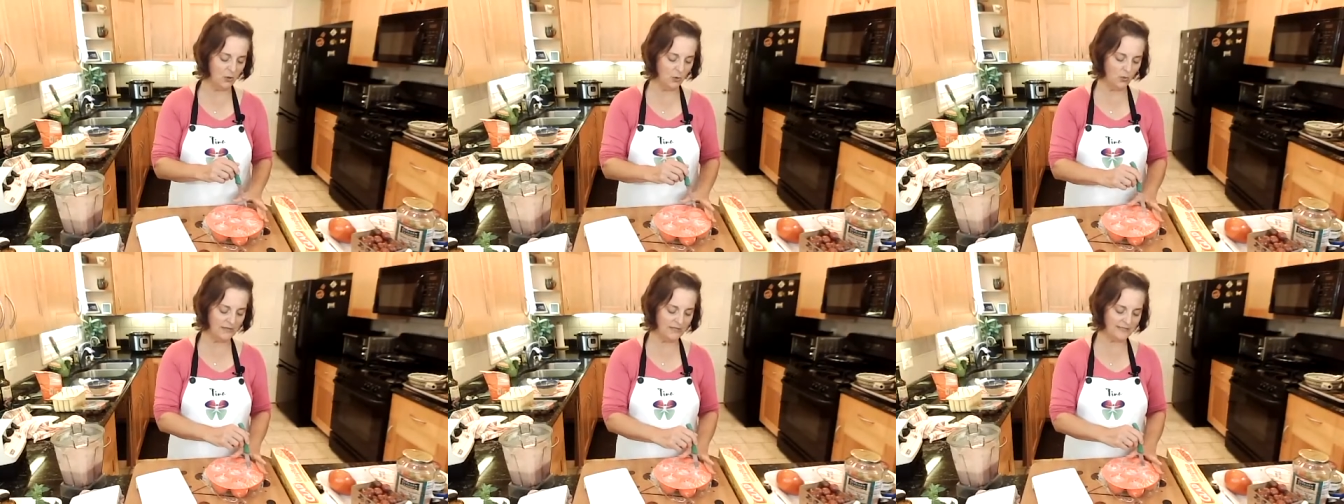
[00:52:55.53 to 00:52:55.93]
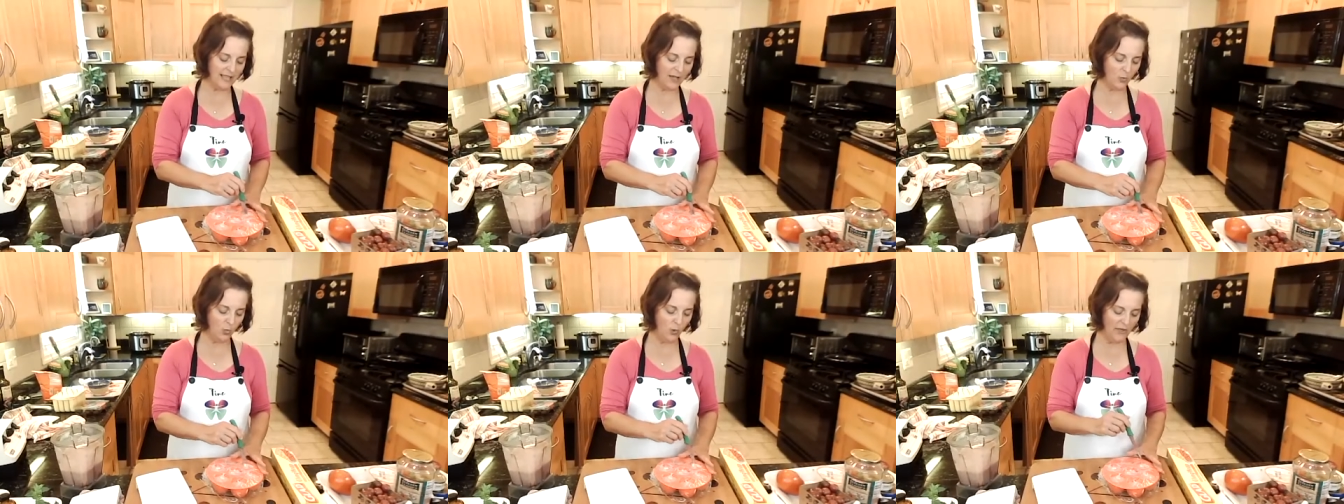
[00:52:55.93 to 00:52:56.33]
What is
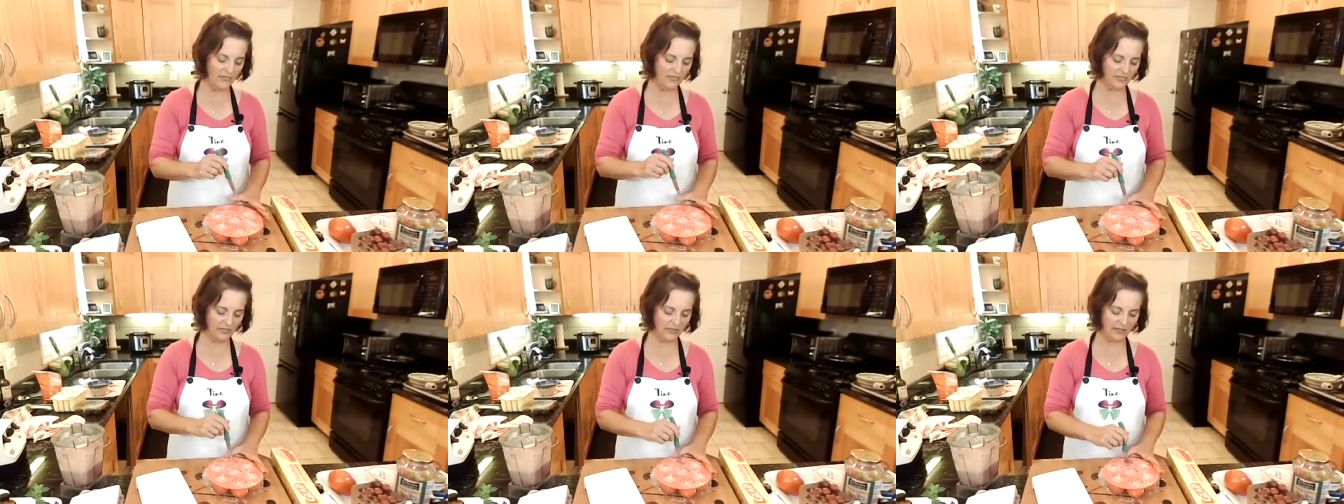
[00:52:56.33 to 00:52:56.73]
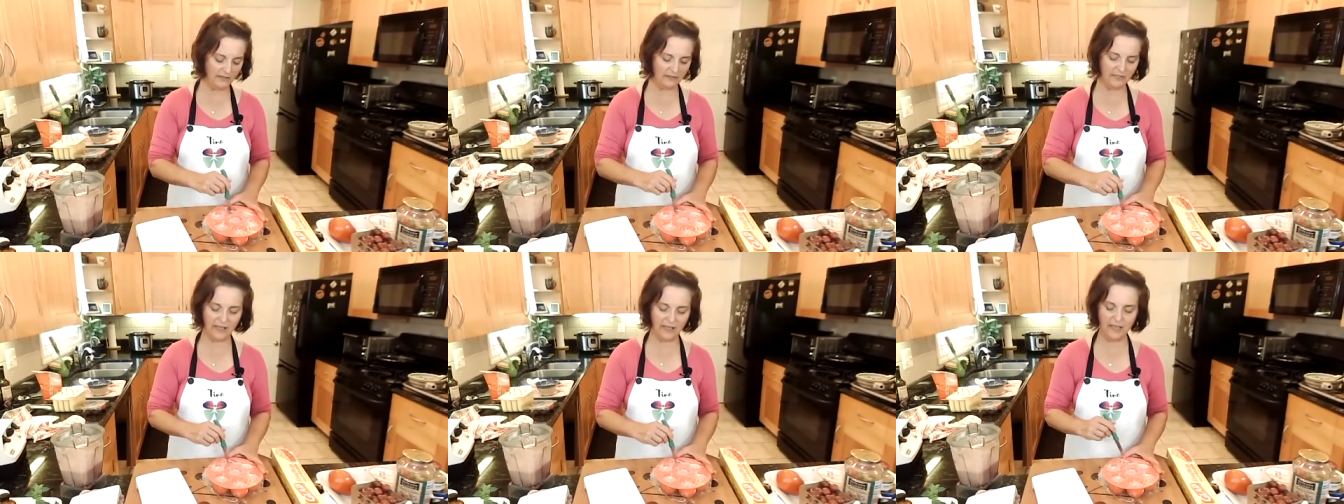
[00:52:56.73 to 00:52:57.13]
that one
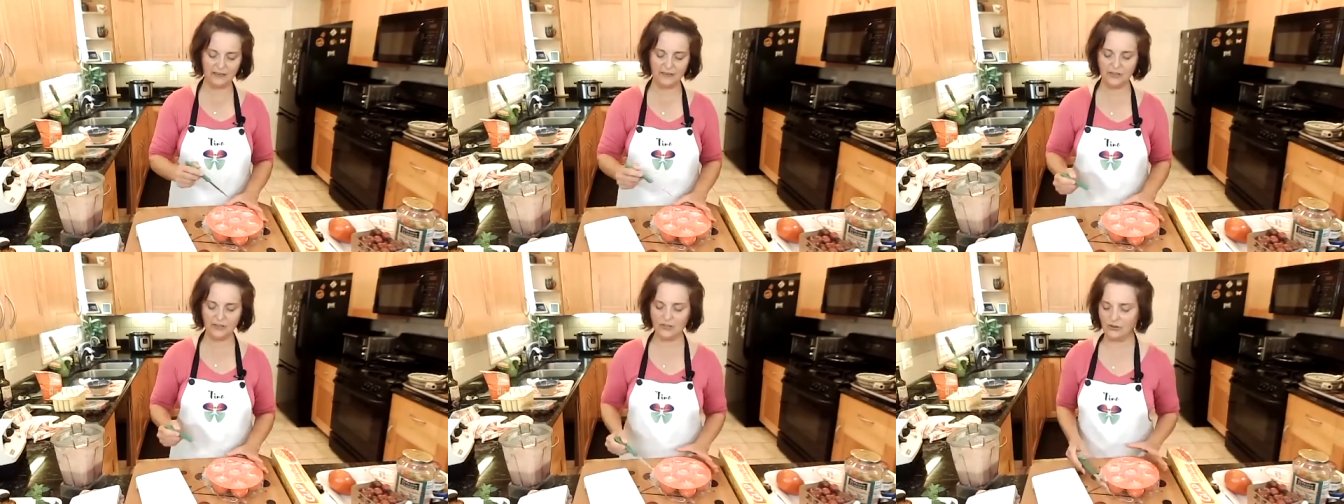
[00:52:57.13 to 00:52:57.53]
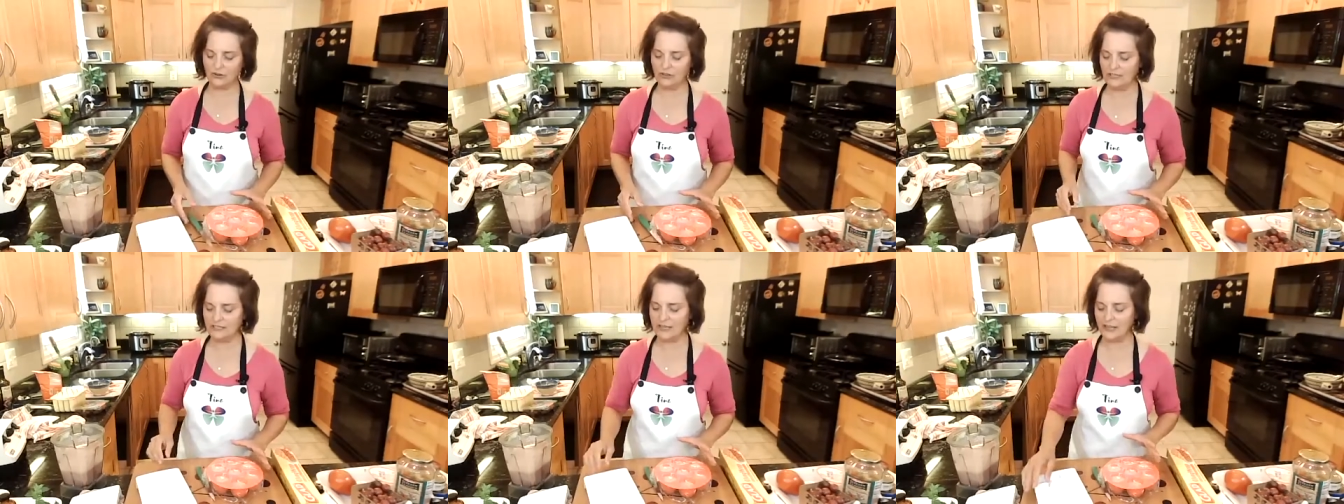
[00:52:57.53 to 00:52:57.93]
thing that you're
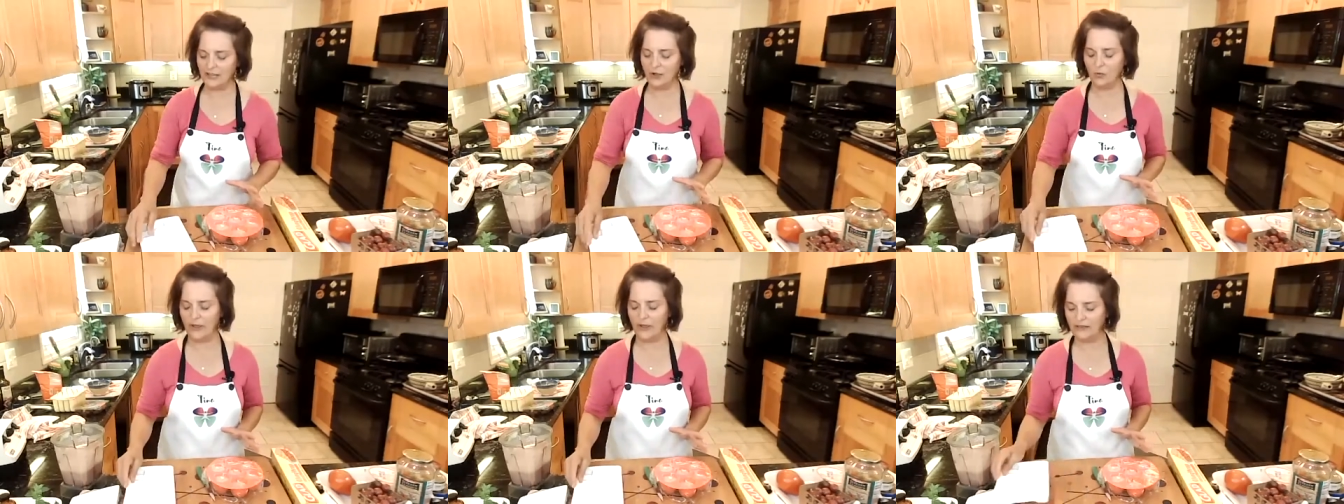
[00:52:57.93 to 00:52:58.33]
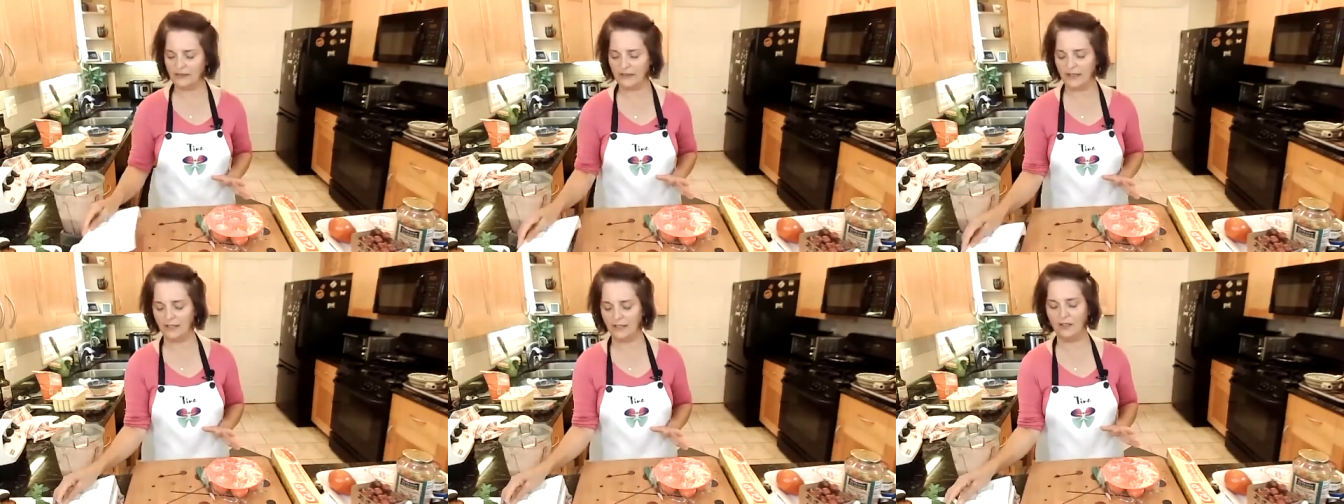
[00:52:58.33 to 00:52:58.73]
going to take away
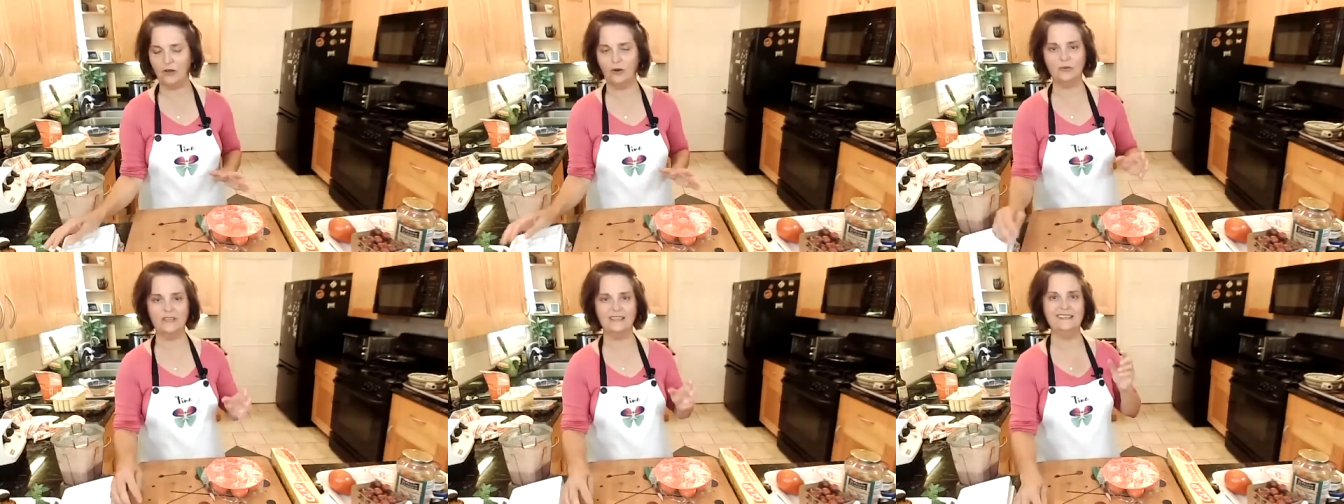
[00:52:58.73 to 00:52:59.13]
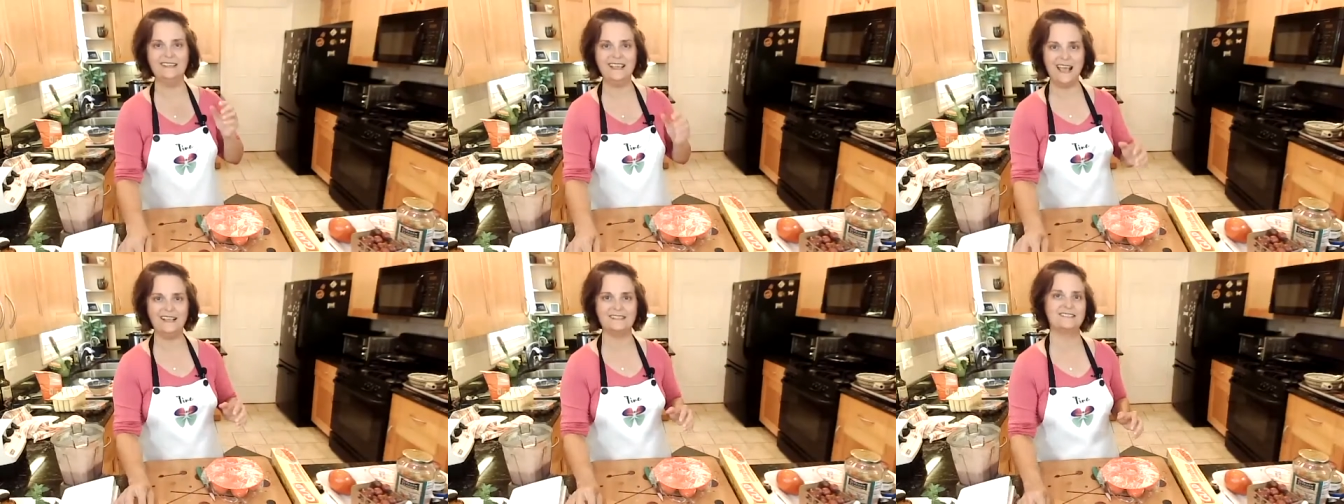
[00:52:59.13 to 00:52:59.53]
today and go,
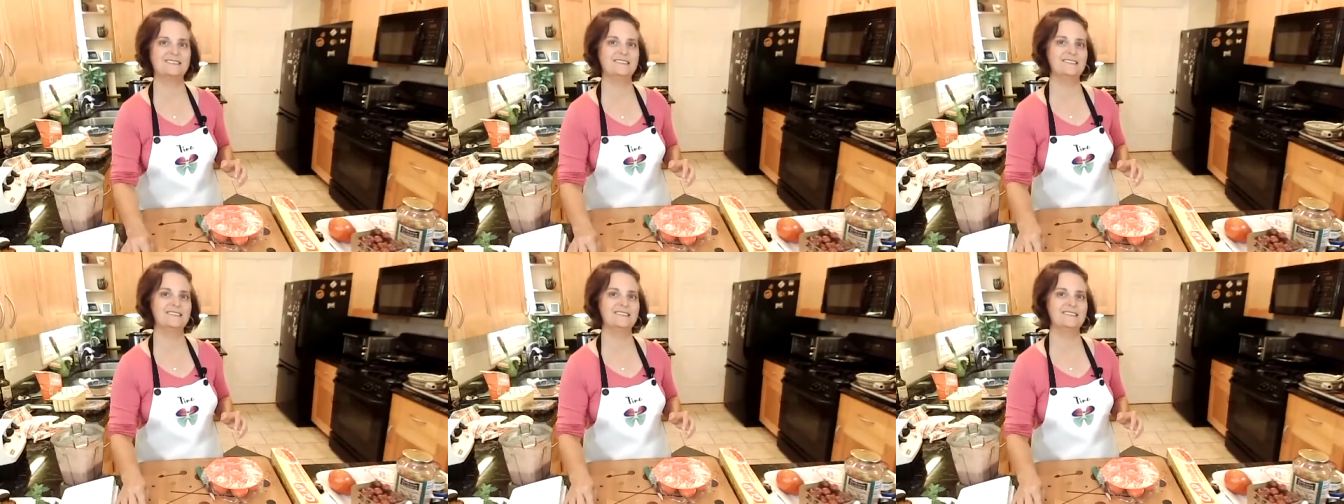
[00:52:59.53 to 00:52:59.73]
yes,